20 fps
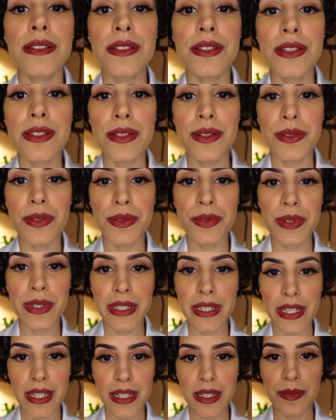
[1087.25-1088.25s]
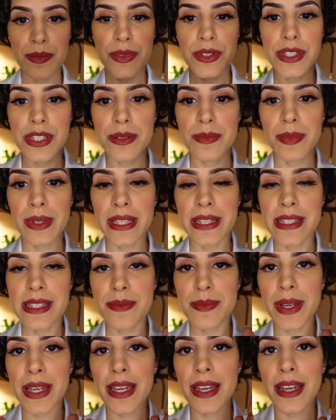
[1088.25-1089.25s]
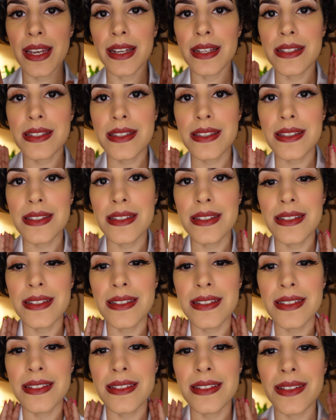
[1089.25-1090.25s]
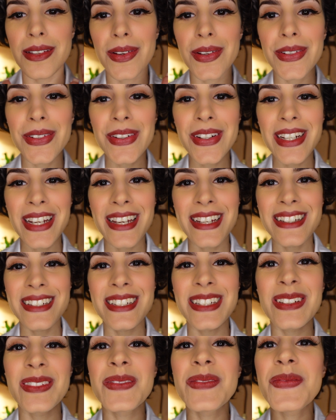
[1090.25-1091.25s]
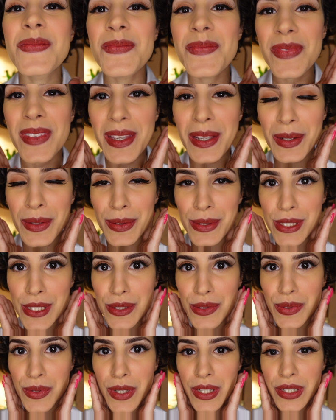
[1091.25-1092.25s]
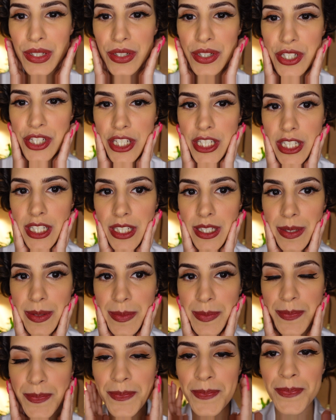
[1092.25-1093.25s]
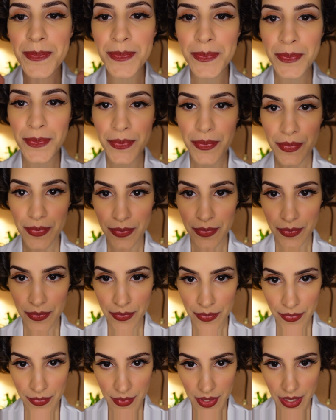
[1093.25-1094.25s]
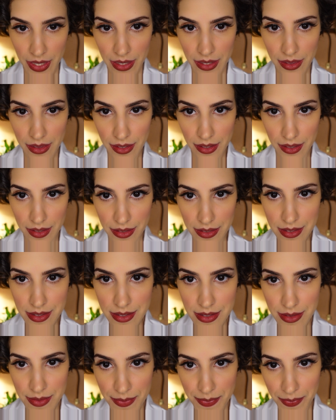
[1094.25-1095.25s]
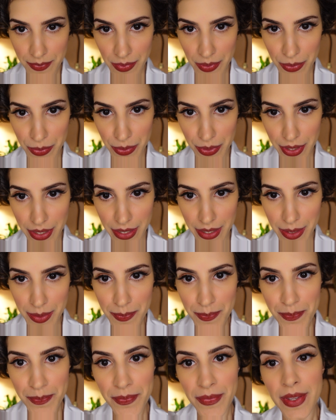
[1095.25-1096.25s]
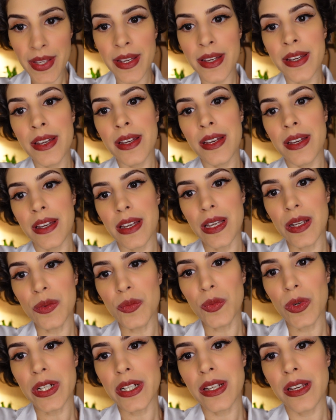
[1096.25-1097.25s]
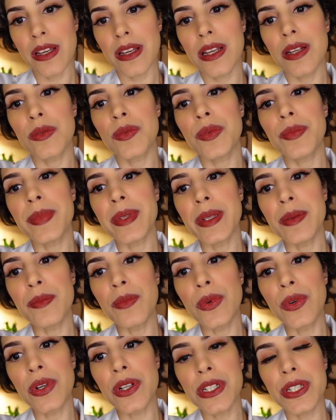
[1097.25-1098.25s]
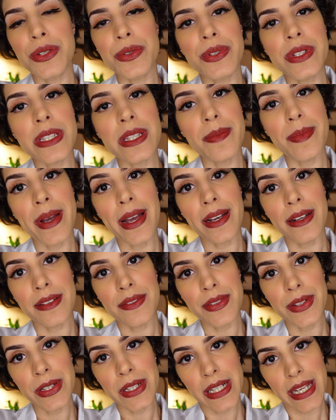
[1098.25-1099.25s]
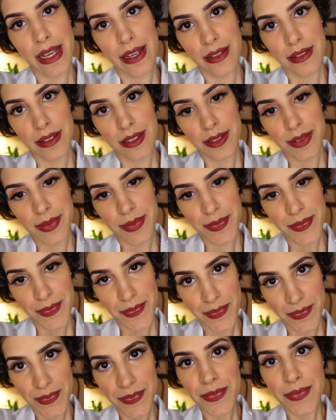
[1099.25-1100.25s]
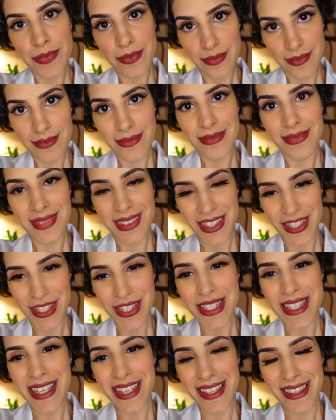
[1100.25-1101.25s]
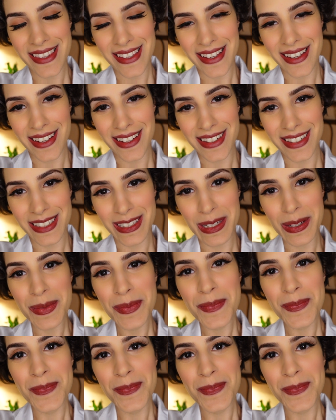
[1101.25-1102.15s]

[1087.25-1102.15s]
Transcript: So again, I'm going to place my hands on your neck and also on your cheek, like this, okay? And one hand would be more towards the back of your neck, just like that, yep.